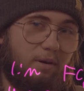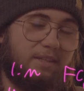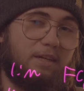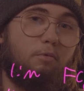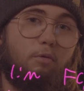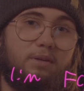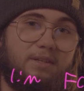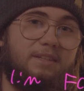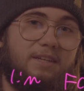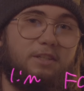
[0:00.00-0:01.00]
and then what we
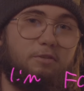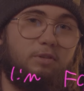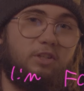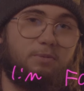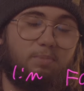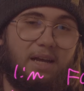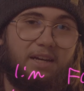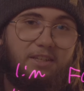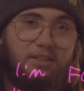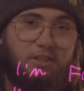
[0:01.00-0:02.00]
did is we just
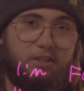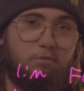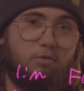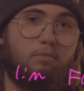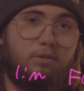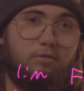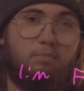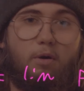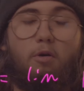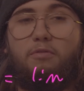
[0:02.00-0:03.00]
plugged a 0 into
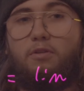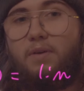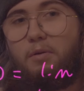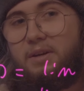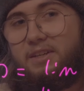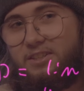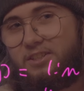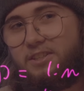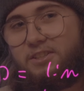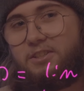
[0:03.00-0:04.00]
both of our
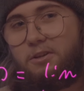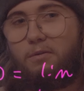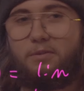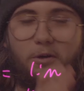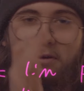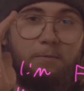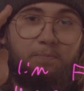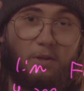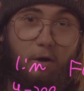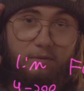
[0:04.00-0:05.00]
instances of
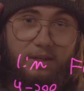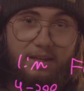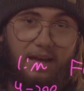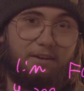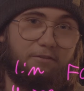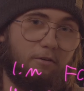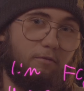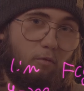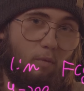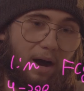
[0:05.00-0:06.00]
that f
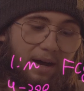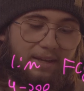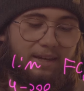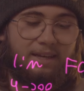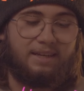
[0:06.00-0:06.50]
of y,